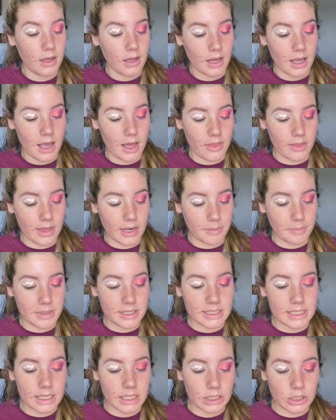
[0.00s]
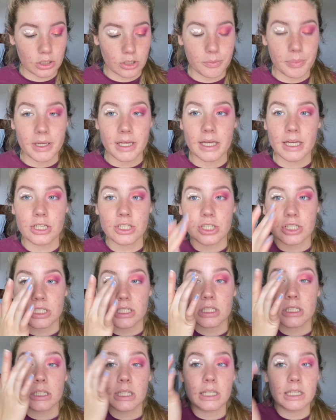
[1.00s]
And then I'm going to take a little bit and
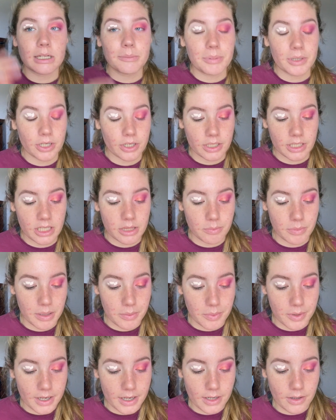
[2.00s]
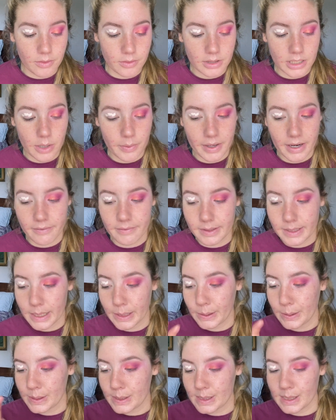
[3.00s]
just clean up underneath my brow. That way everything
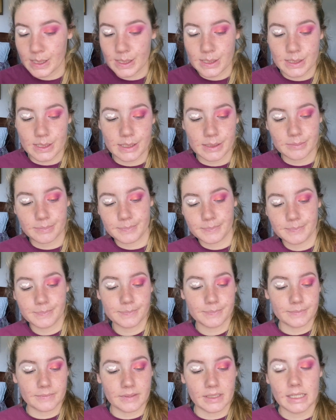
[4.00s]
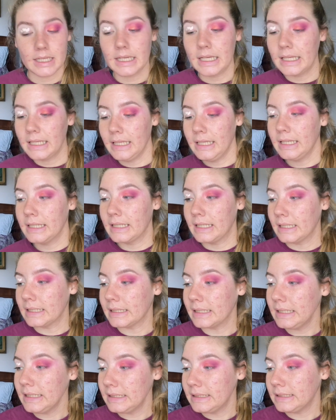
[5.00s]
looks nice and
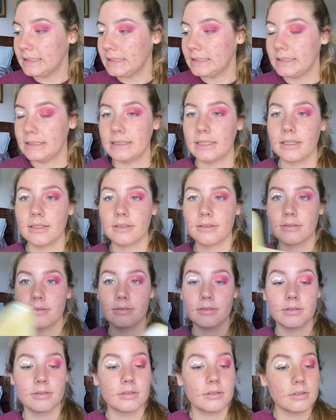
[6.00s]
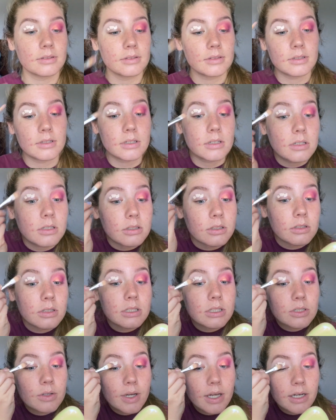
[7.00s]
clean. So
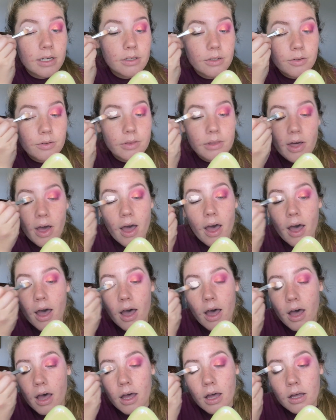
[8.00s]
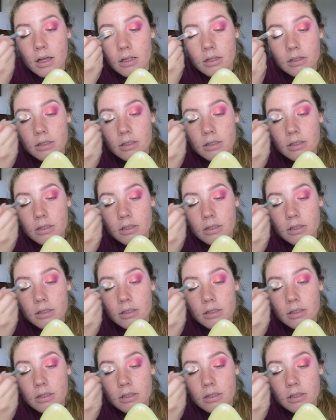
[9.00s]
let's go ahead and do that.